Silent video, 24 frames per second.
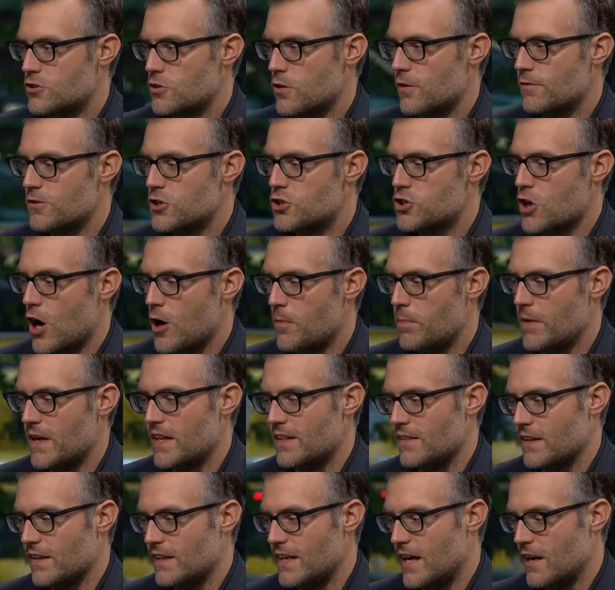sort of
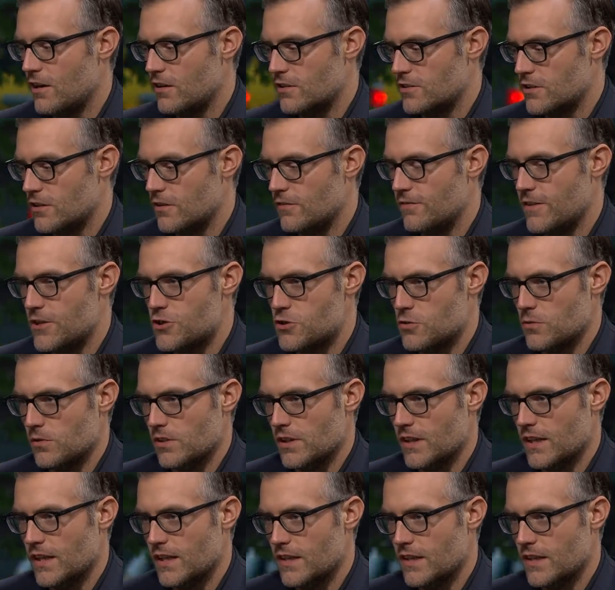sharpening the character visually?